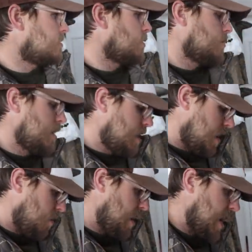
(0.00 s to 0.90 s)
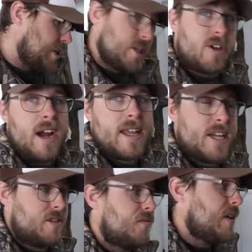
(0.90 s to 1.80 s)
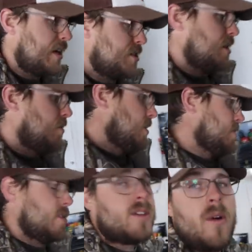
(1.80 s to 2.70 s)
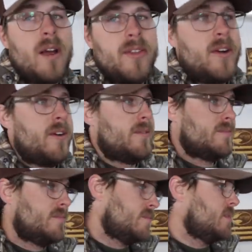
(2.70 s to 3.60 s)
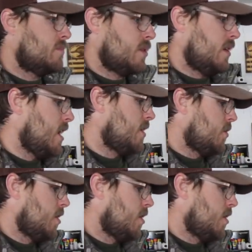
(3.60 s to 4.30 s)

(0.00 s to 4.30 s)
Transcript: So I want to actually try and catch a fish. I don't want to just go out there and put a line in the